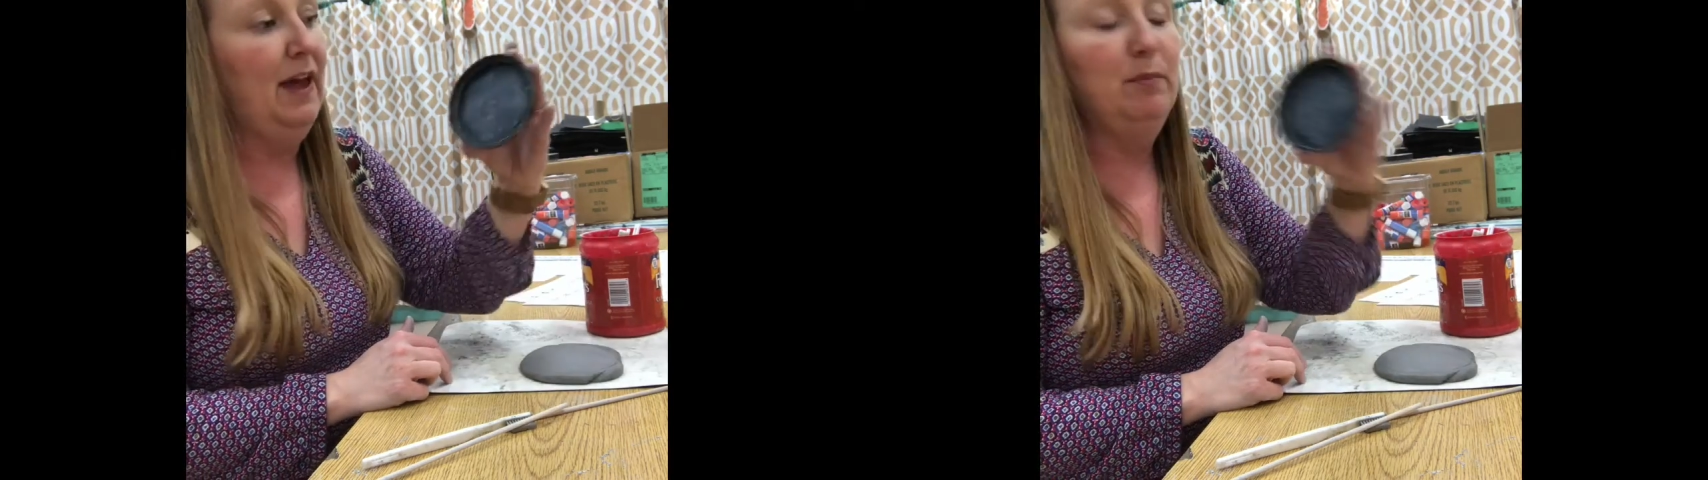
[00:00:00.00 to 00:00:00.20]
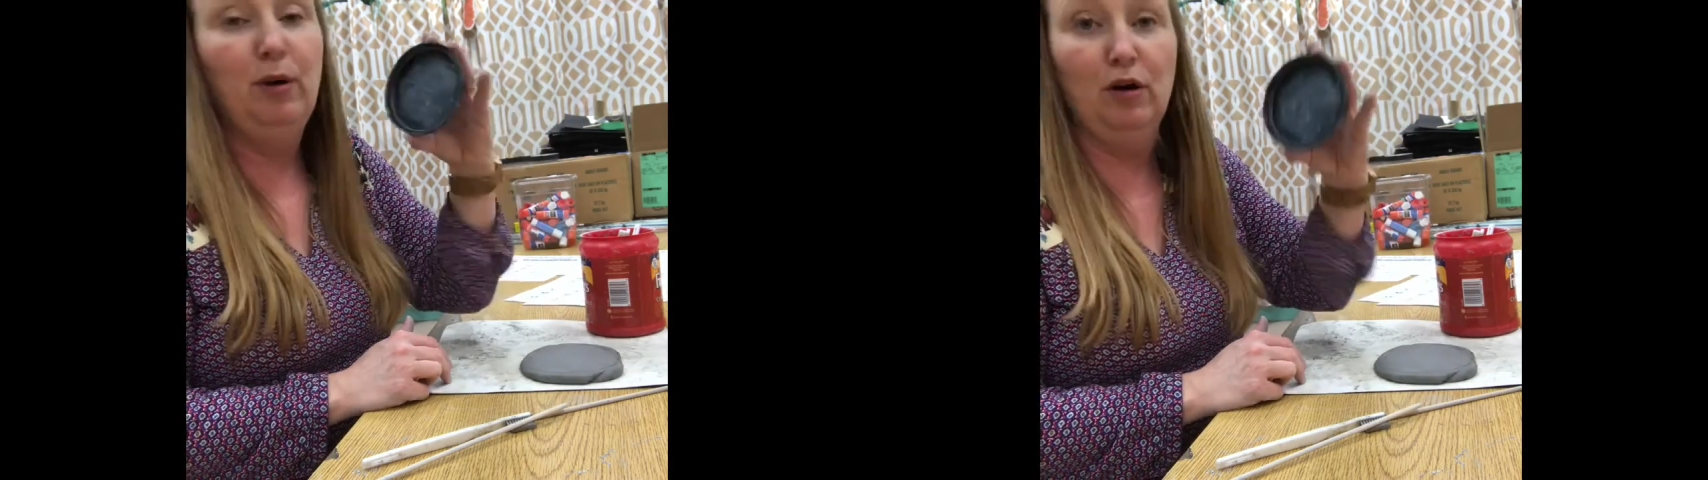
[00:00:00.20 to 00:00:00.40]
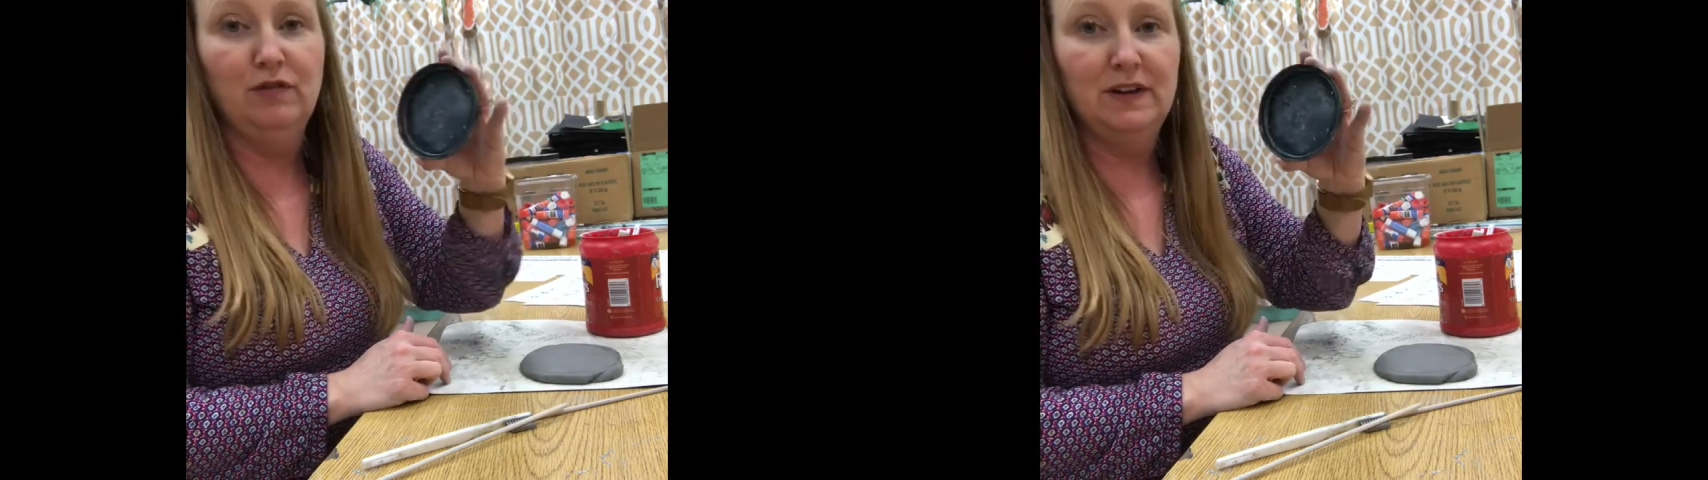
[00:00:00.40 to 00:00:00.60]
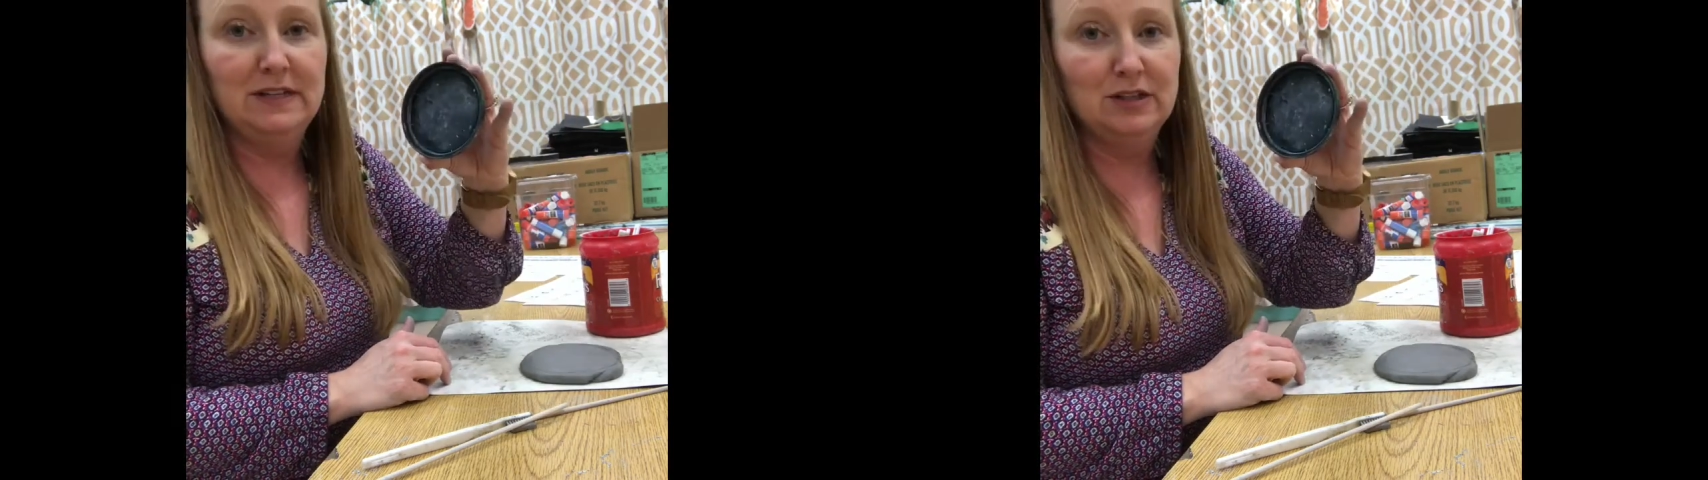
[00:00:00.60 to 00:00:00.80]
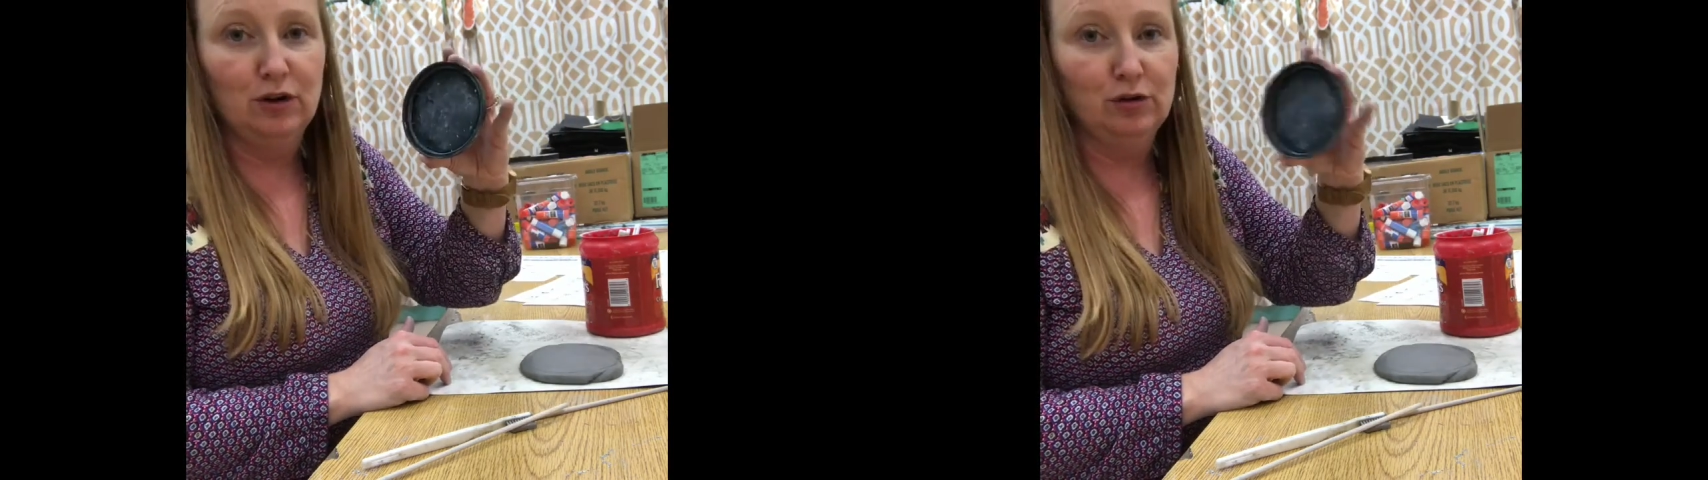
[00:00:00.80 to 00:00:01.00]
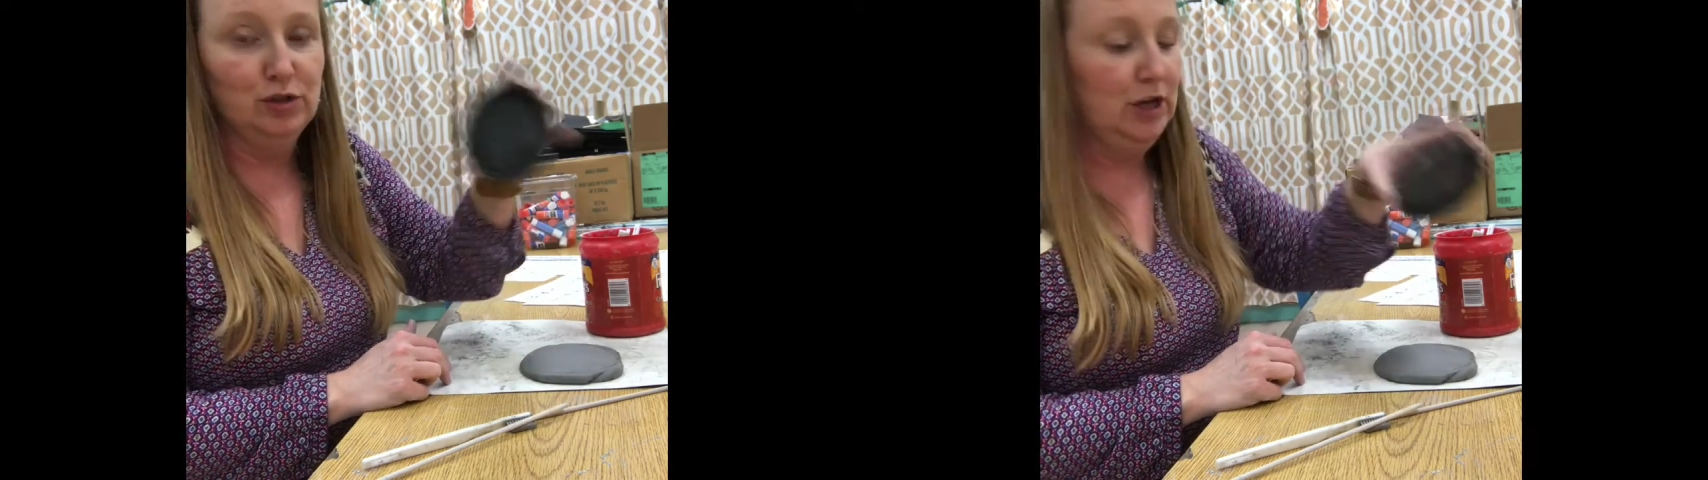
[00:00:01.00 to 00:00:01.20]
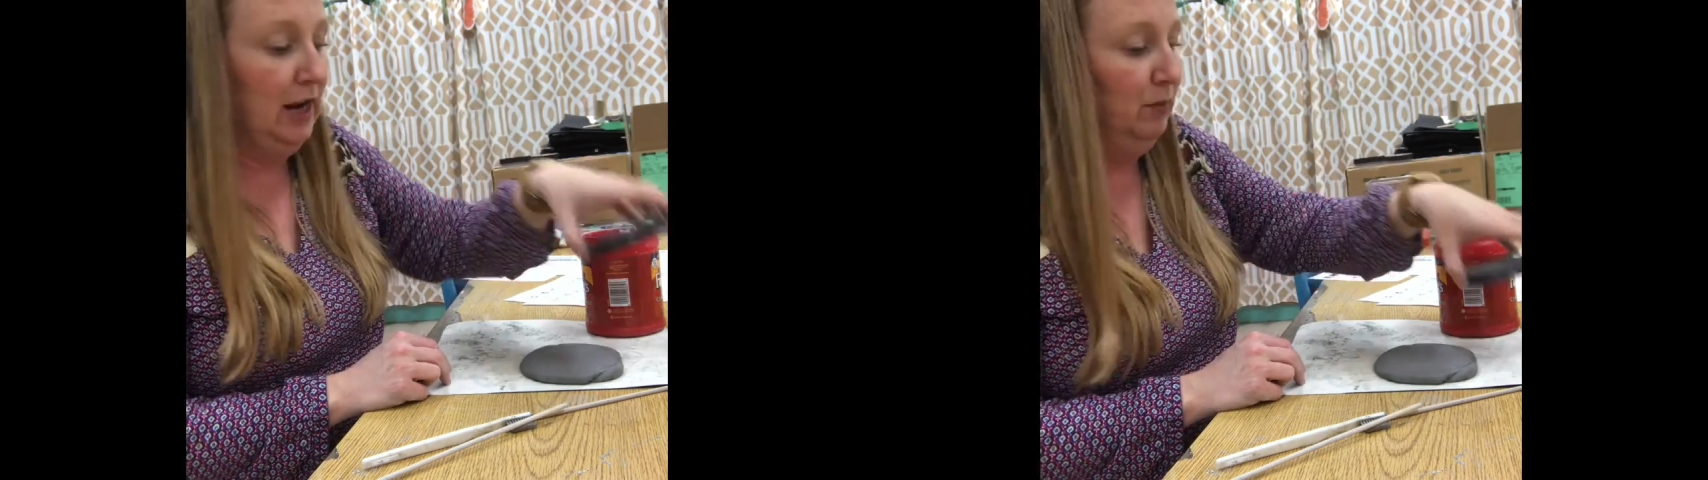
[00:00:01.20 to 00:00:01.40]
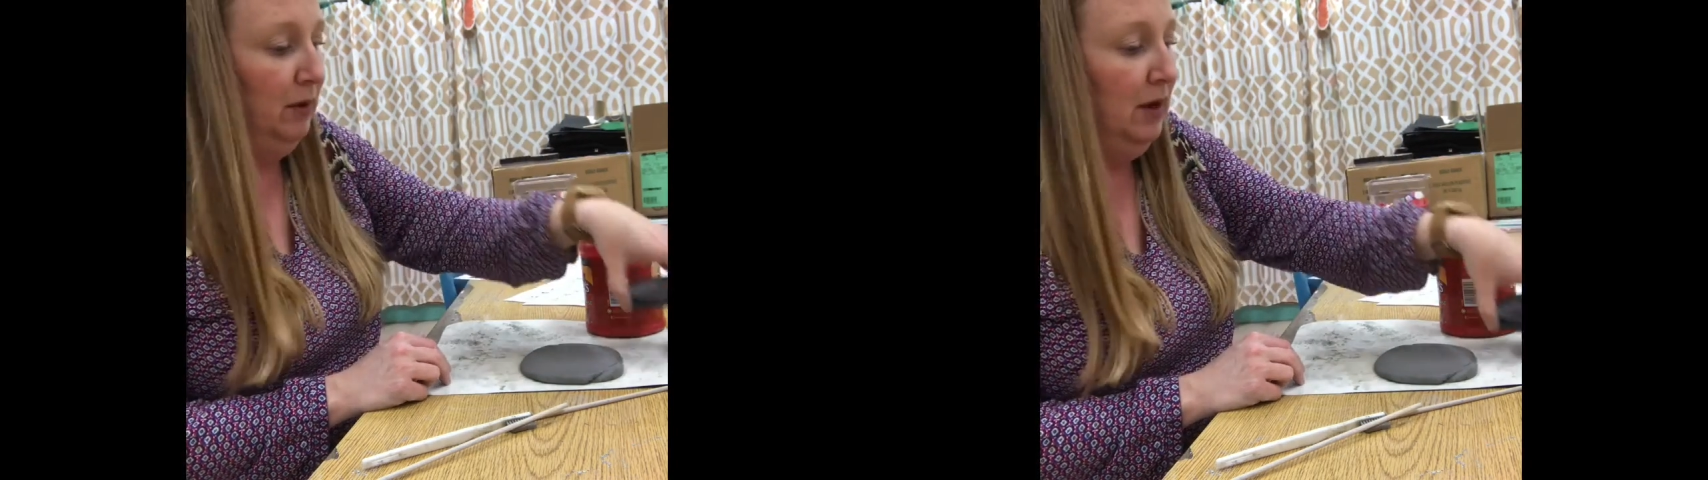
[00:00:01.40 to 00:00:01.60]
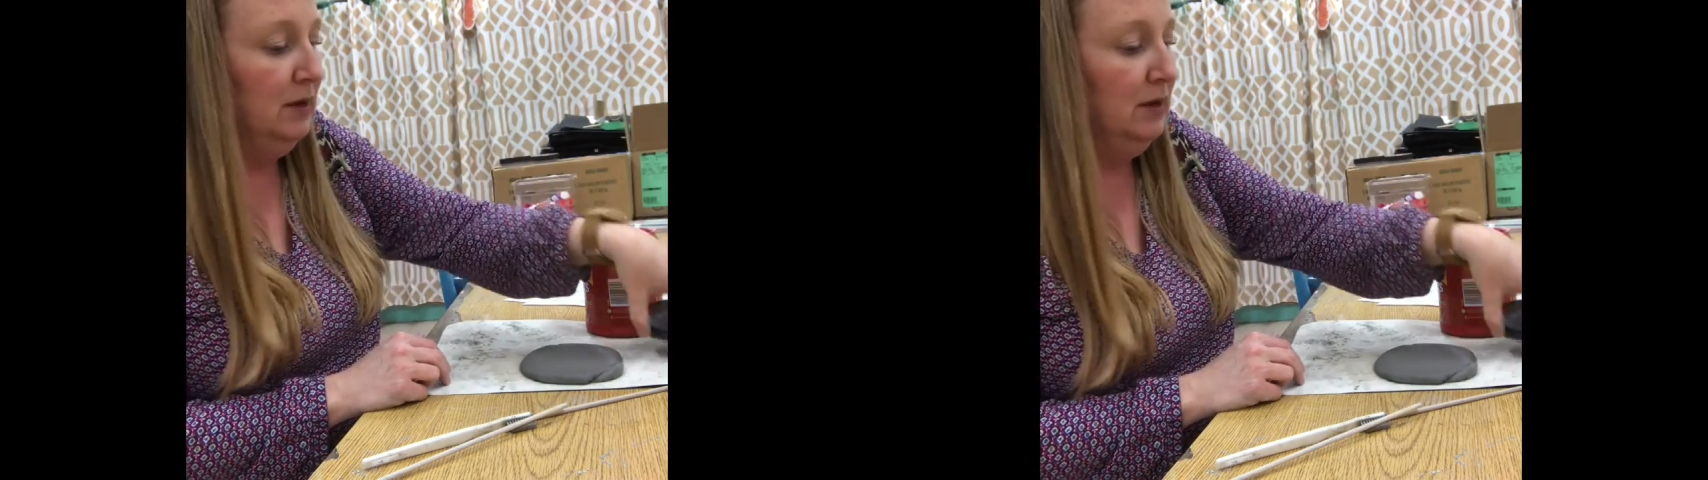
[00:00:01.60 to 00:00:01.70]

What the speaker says: that perfect circle shape.